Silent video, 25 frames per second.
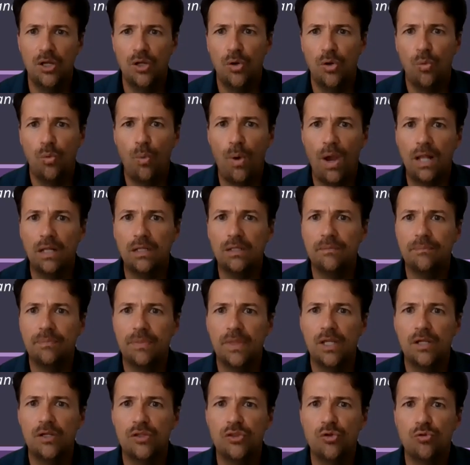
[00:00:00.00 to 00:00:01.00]
Well,
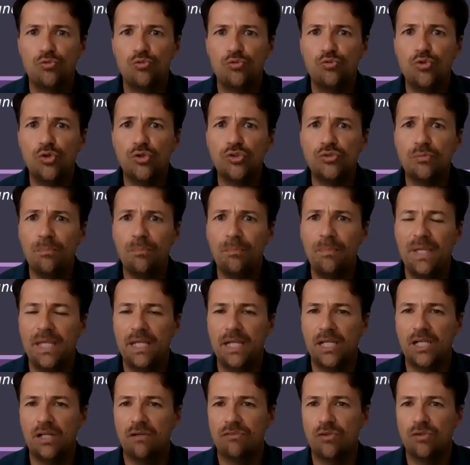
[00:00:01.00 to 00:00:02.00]
the root
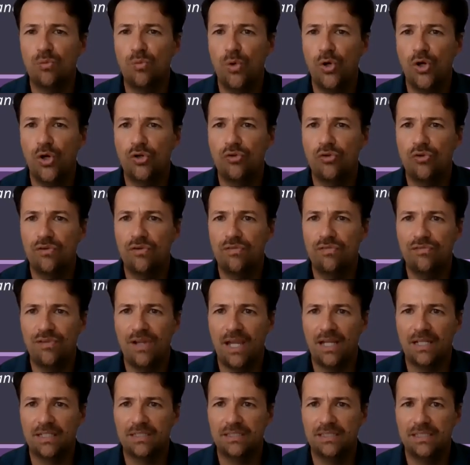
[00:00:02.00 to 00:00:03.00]
meaning of the word
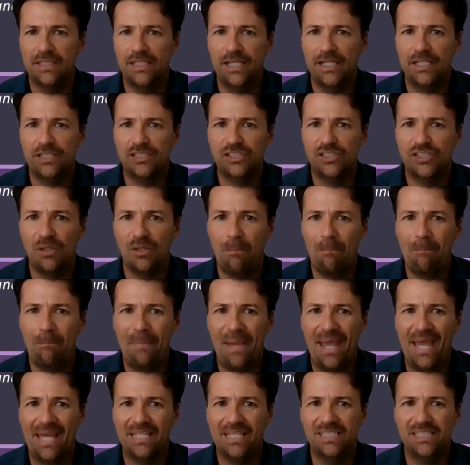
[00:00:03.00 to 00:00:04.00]
reflect is to
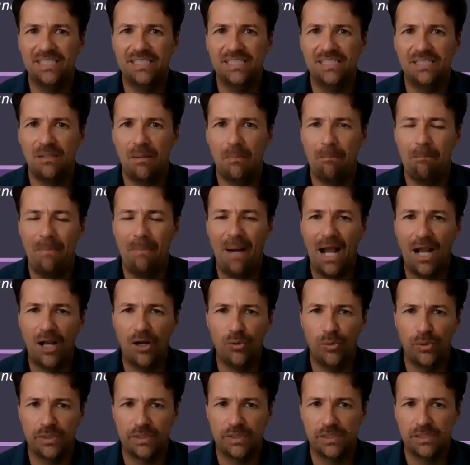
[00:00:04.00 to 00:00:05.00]
bend
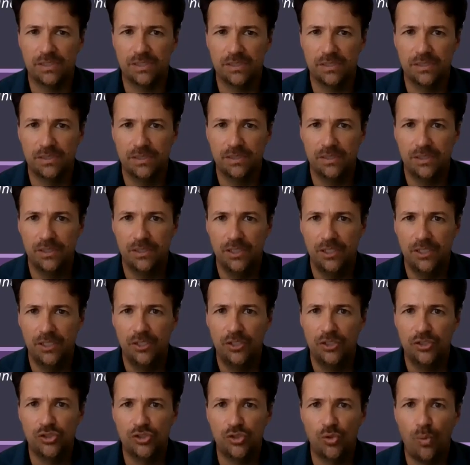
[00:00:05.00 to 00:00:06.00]
backwards.
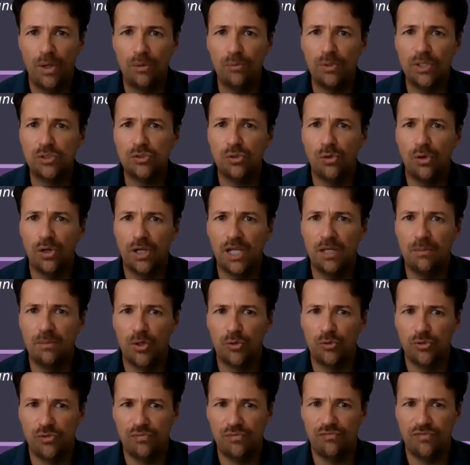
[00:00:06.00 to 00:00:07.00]
So when we're talking
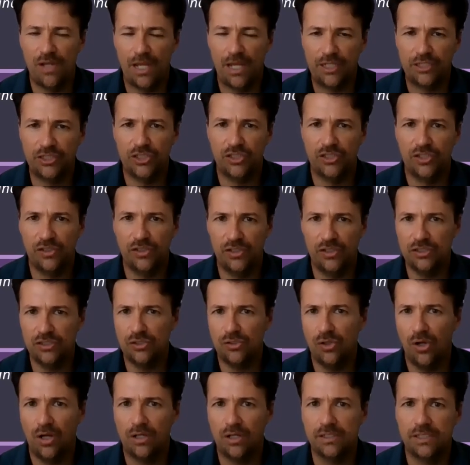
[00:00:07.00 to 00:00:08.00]
about reflection in this
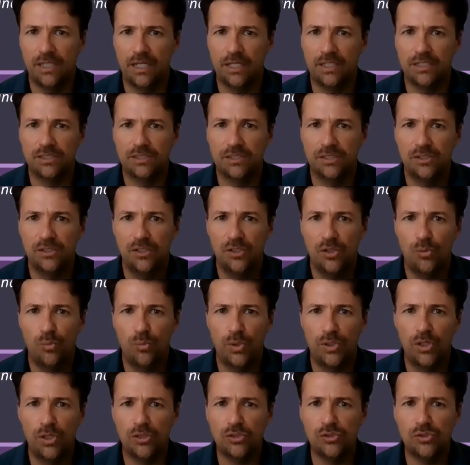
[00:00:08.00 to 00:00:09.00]
context, we're
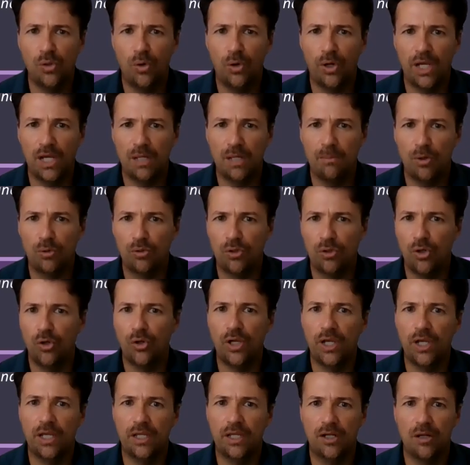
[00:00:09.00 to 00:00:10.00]
not talking about
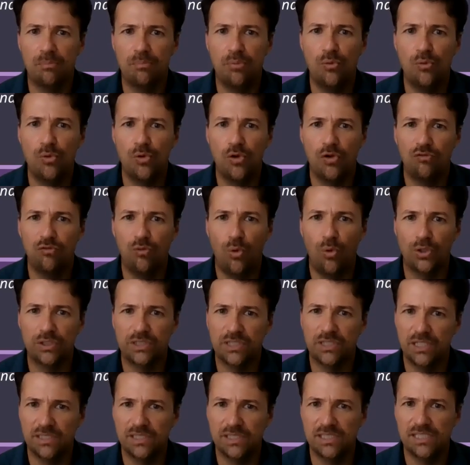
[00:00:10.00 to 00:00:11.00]
looking in a pool of
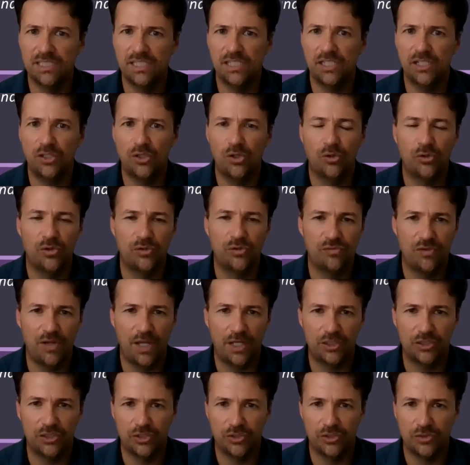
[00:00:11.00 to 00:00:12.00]
water and seeing your
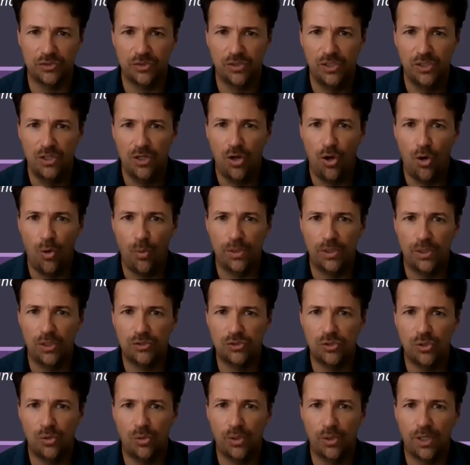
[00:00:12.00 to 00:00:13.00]
reflection, or we're
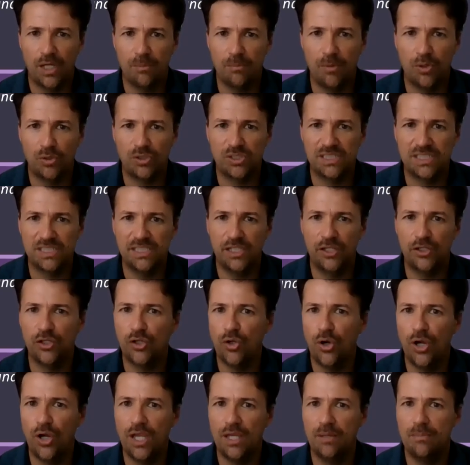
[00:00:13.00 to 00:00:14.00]
not talking about seeing
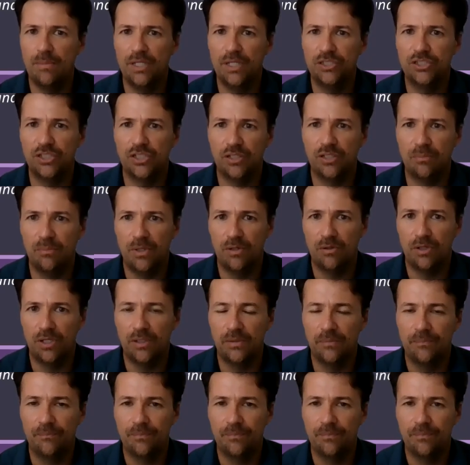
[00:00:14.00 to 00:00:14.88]
your image in a mirror.